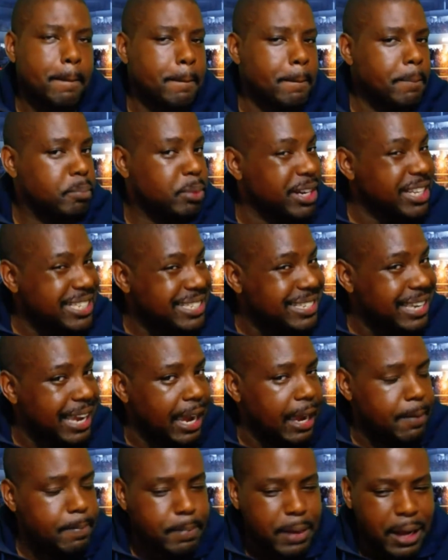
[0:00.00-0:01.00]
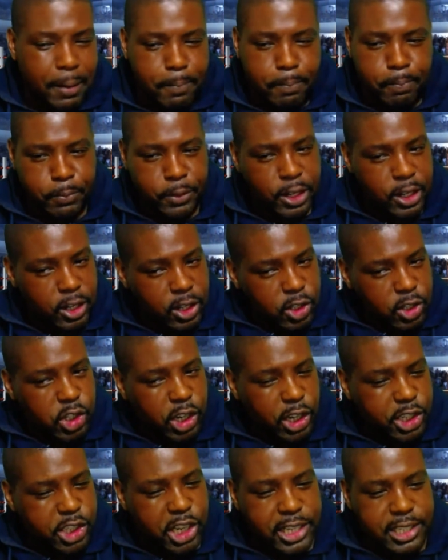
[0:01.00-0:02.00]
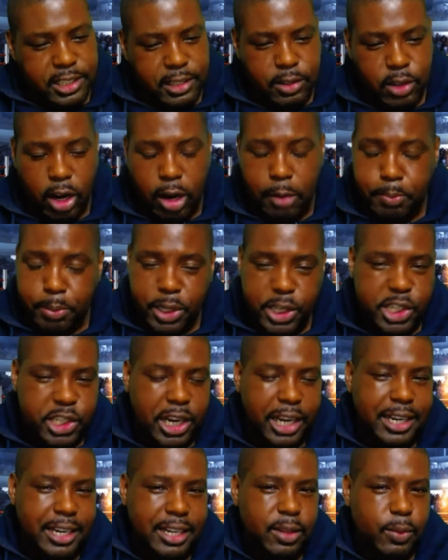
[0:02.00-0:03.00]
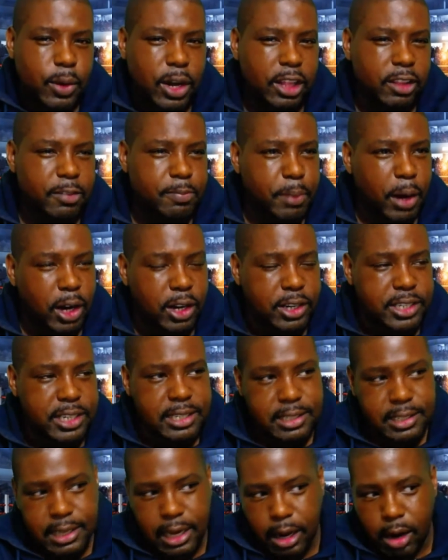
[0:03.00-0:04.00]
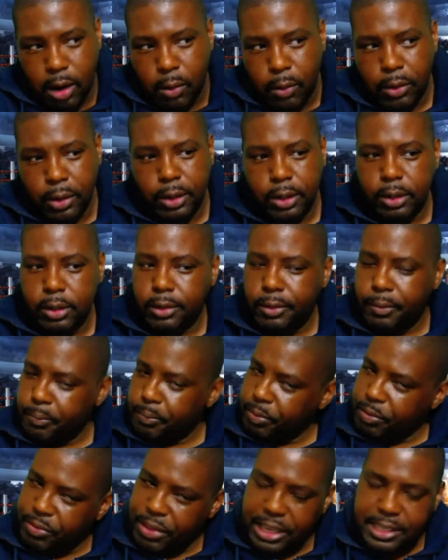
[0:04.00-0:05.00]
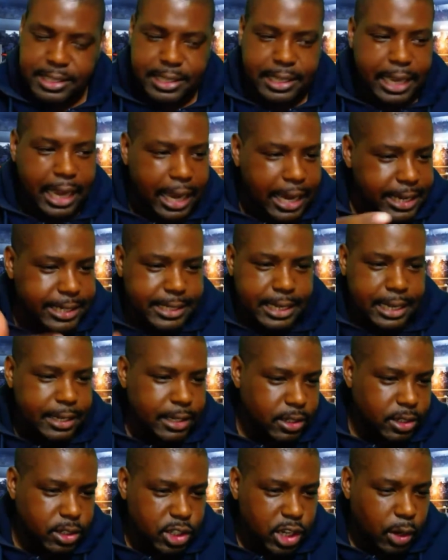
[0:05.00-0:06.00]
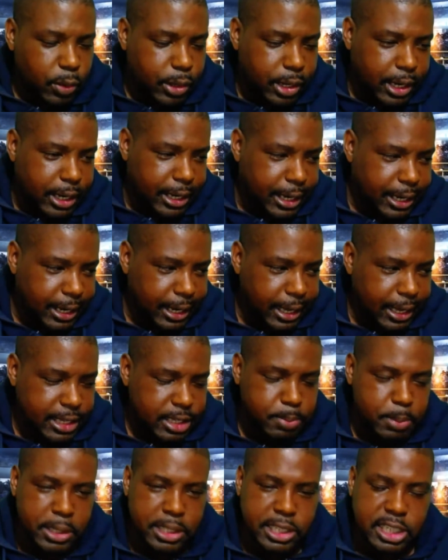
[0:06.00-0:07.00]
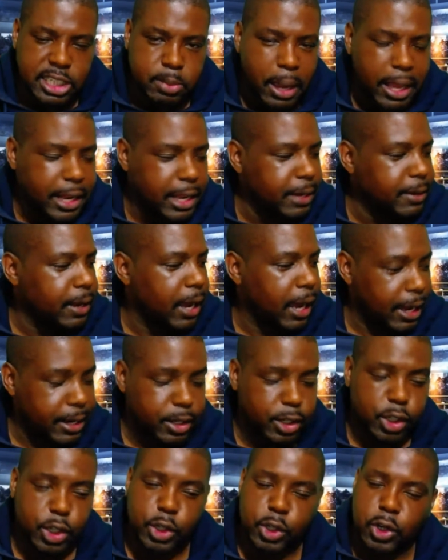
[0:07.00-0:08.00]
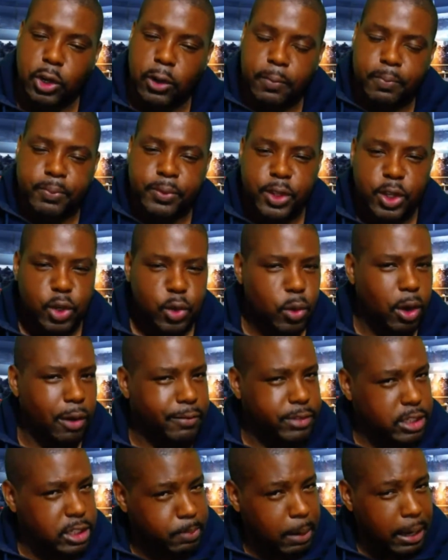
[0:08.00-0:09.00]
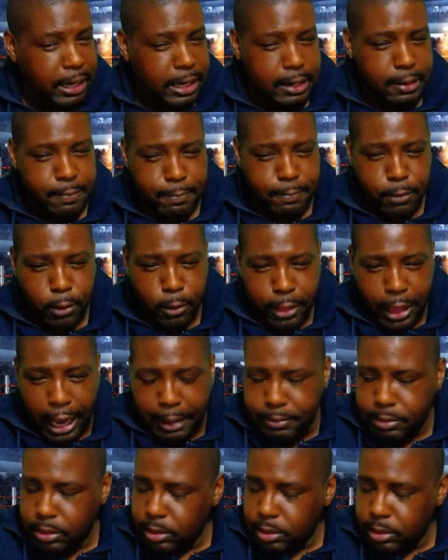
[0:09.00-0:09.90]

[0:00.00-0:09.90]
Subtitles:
Pretty sad, but drug cheats are not appreciated in the world of boxing. So if that's the case, then Yoka has been suspended, and good on whoever suspended him for that.